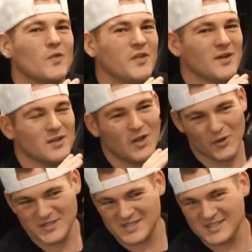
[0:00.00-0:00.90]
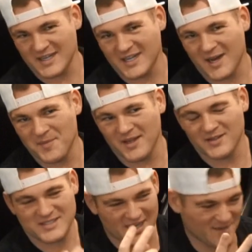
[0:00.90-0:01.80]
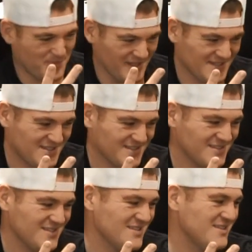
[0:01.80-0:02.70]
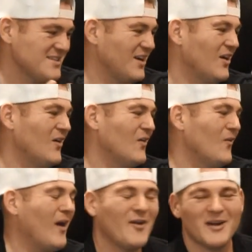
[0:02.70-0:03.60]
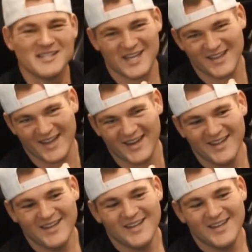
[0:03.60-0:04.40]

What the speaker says: the Lotus is going to come in second place. So why do I say that?